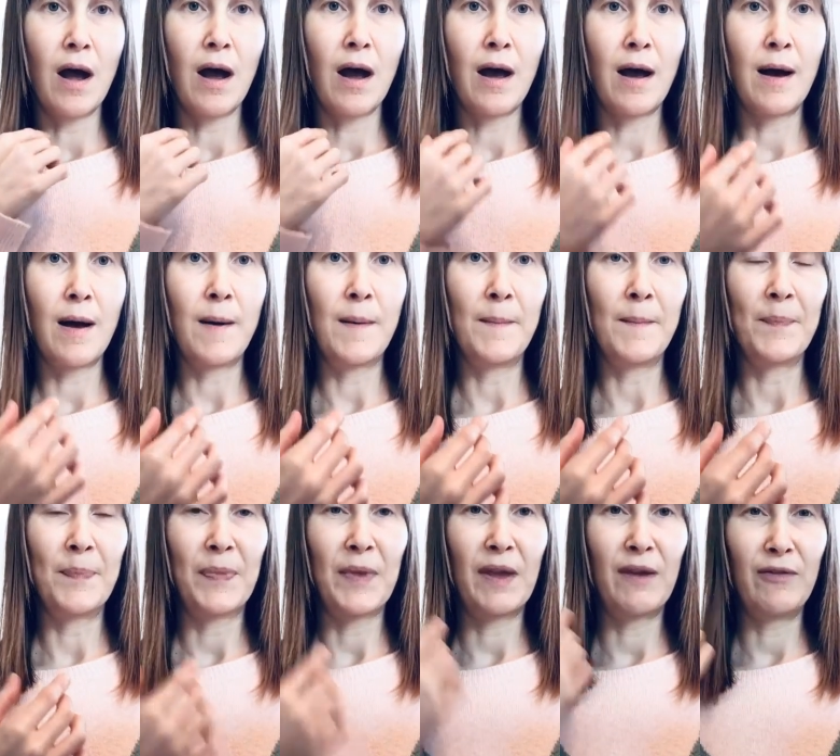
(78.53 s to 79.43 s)

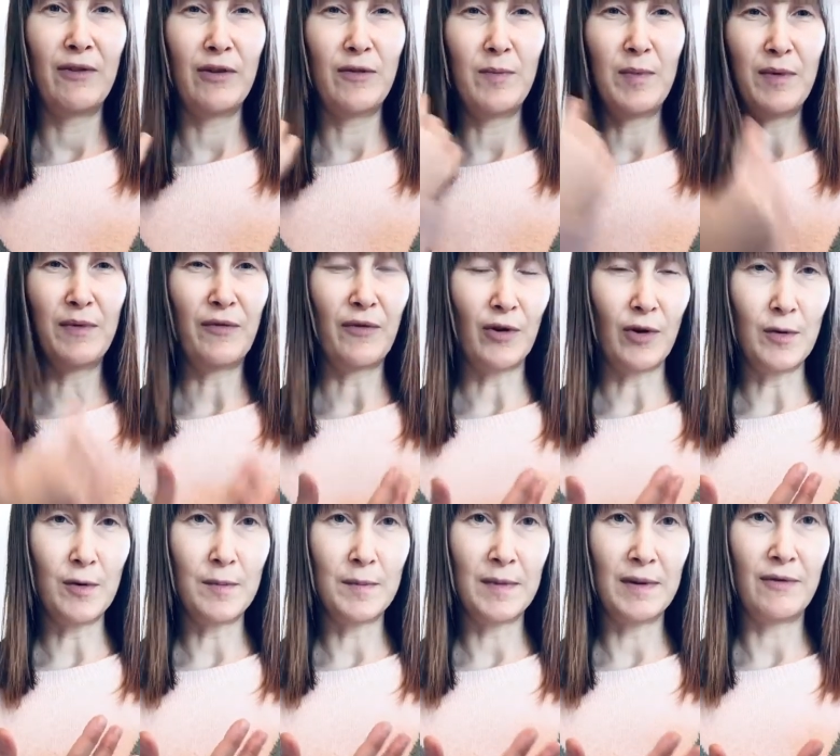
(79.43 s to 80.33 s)
um, if you've been
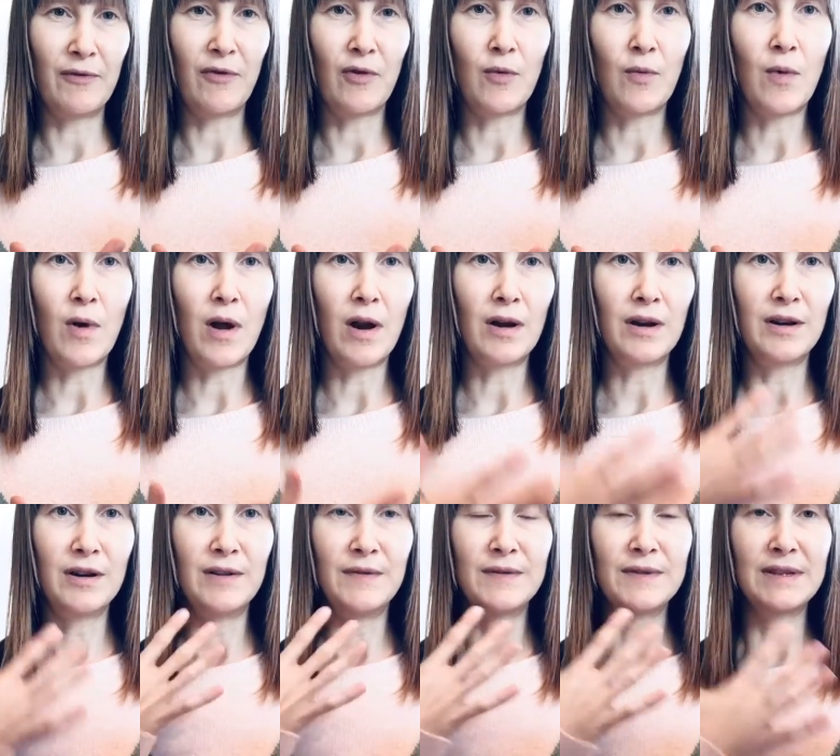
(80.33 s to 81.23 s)
following me for a while
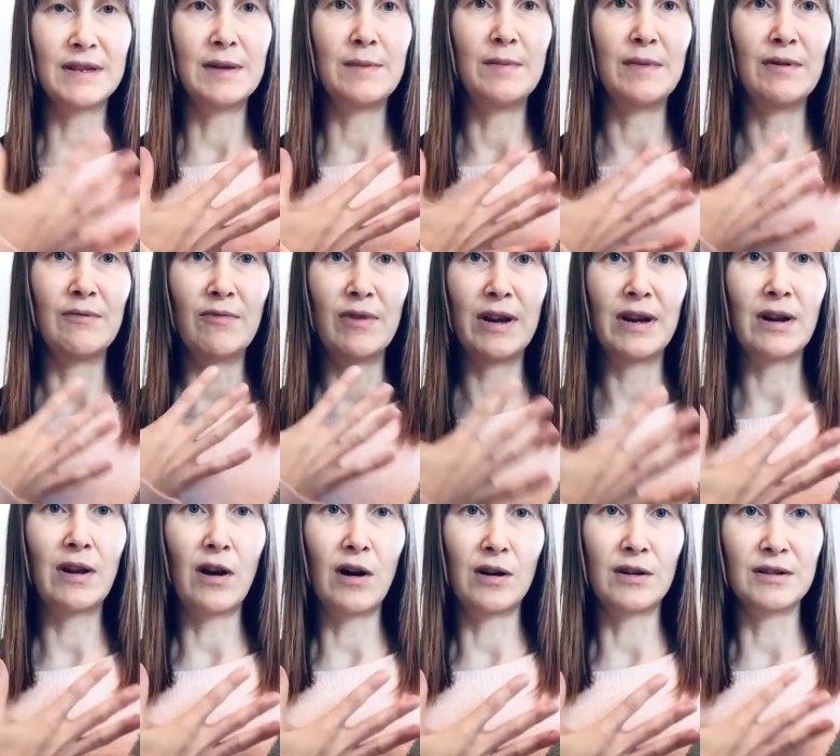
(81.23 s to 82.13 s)
and you've seen me read
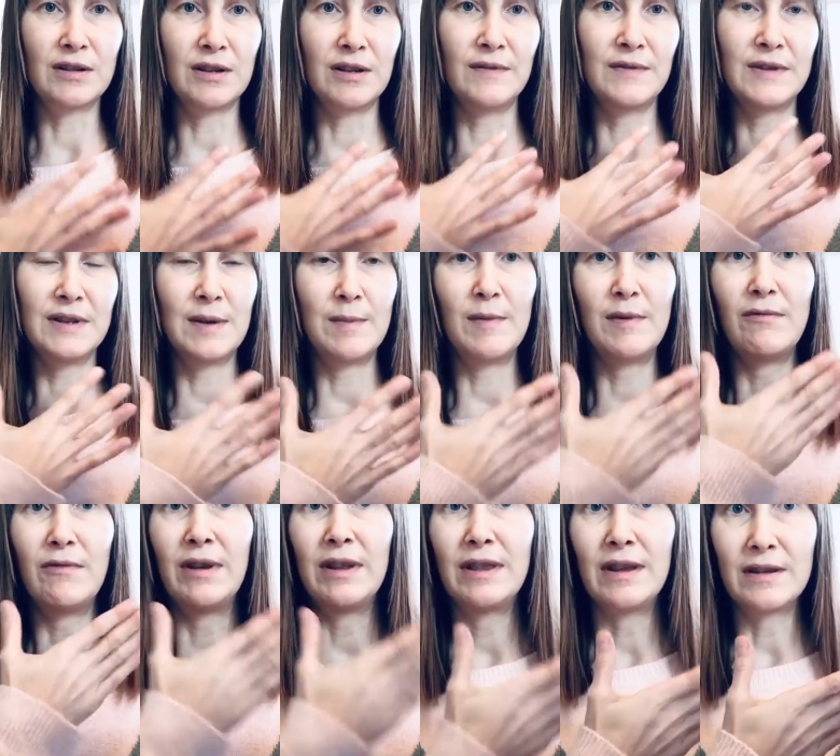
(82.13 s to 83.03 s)
cards and you've seen me
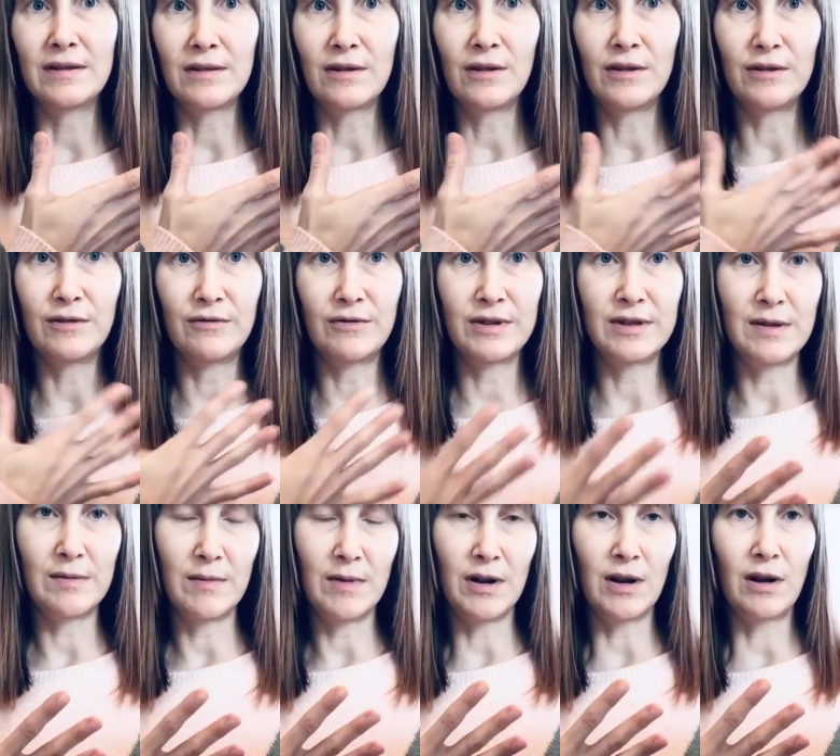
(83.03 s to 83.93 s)
read this card or a
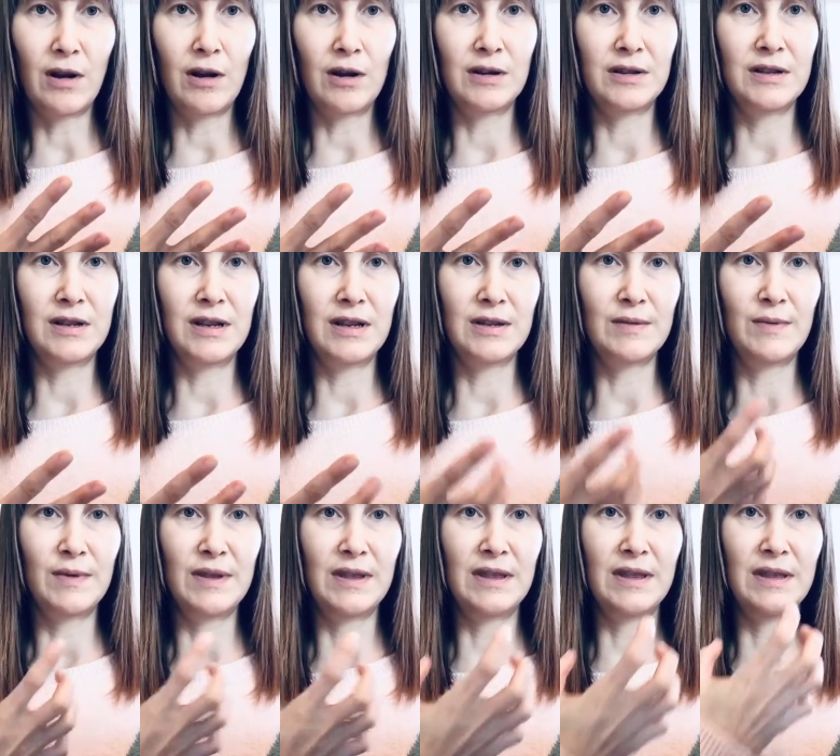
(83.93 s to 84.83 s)
similar card to this
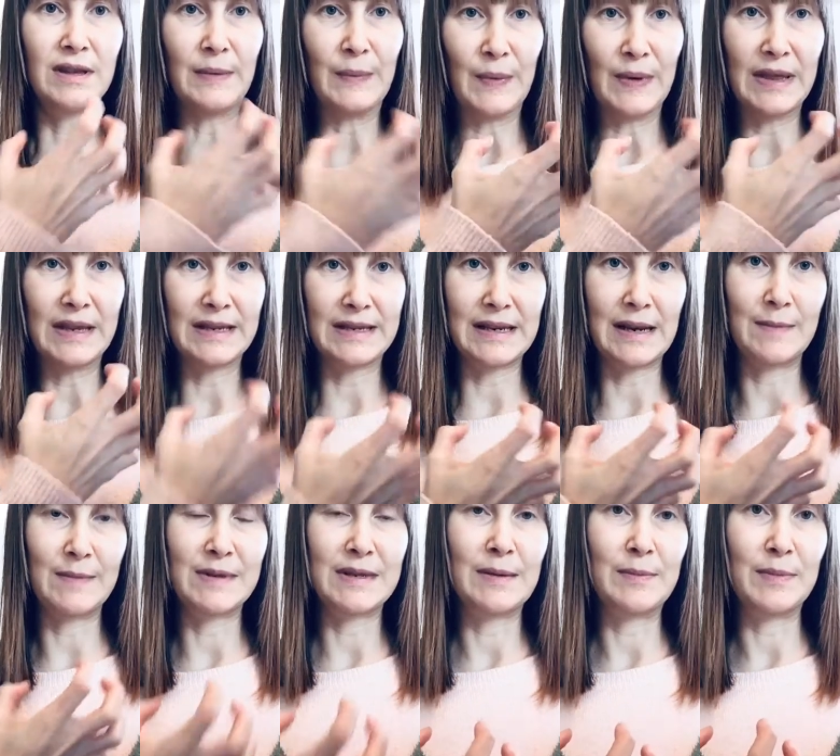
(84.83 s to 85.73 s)
with the, with the
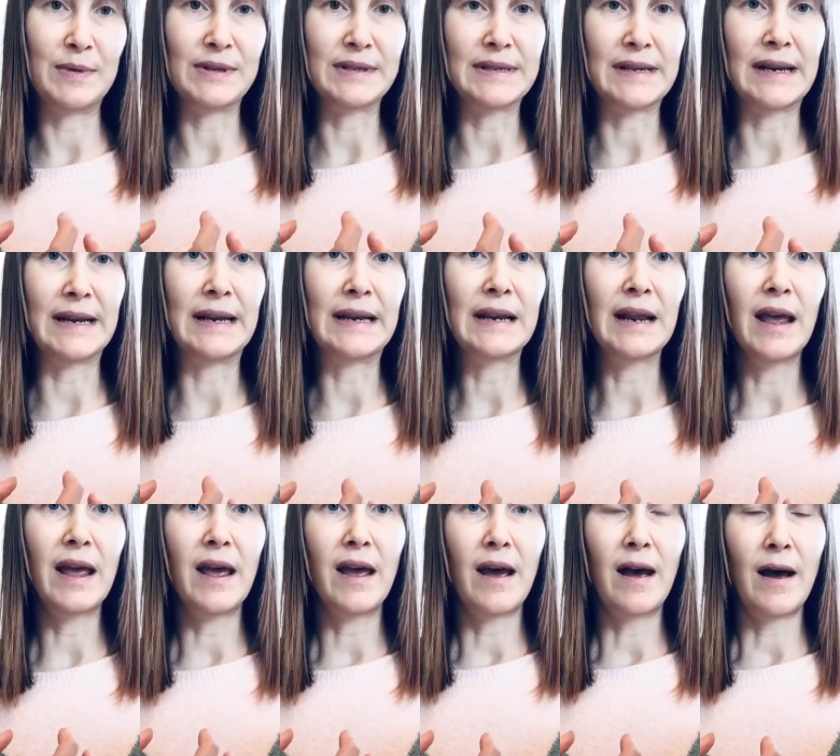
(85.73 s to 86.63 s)
same symbols in it,
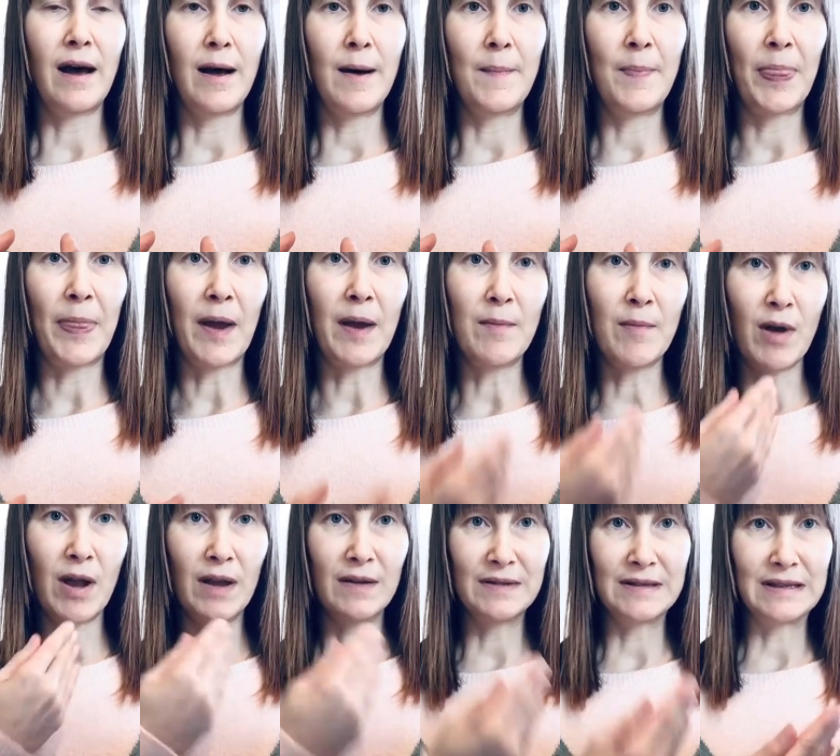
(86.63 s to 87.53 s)
um, I
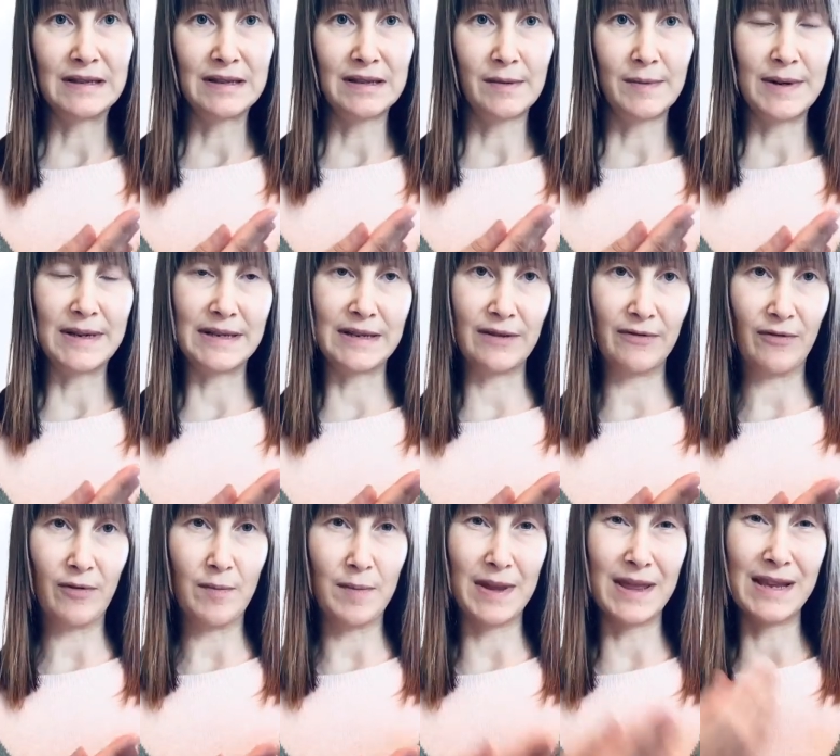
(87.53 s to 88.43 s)
might have said something
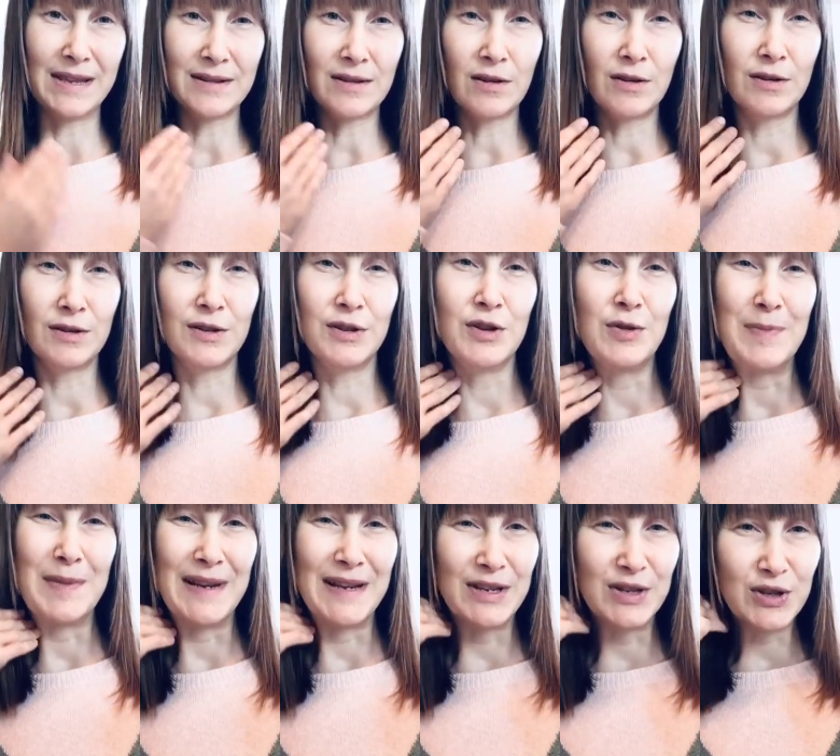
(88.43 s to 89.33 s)
different, but this card to
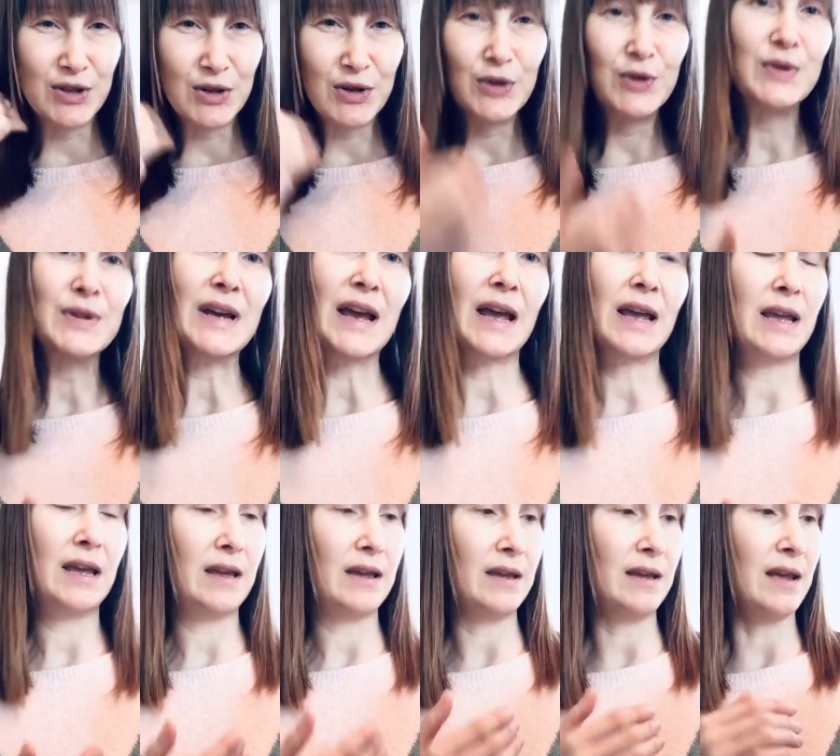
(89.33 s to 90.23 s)
me
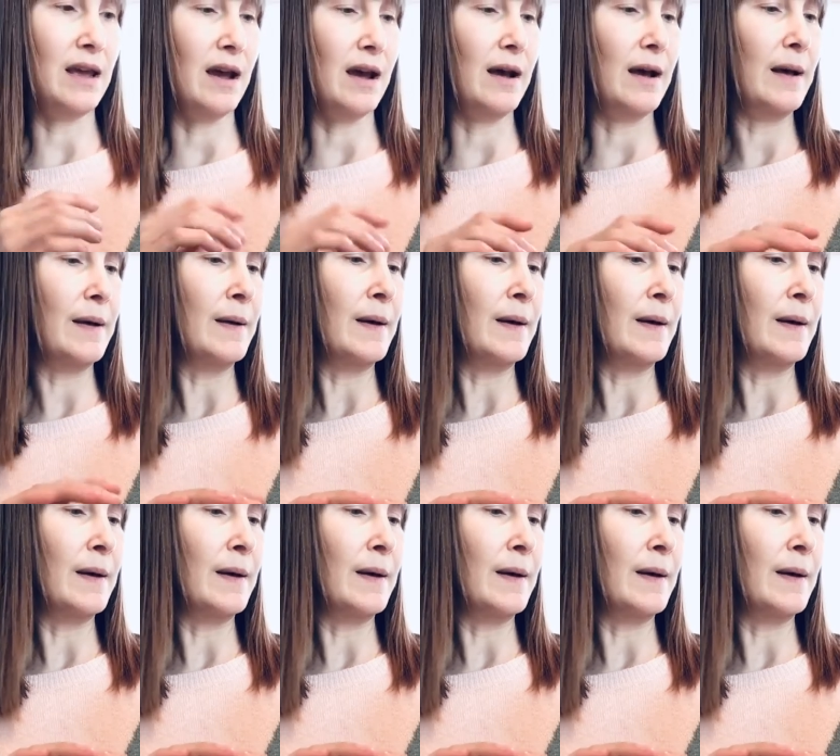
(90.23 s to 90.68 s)
today, yeah,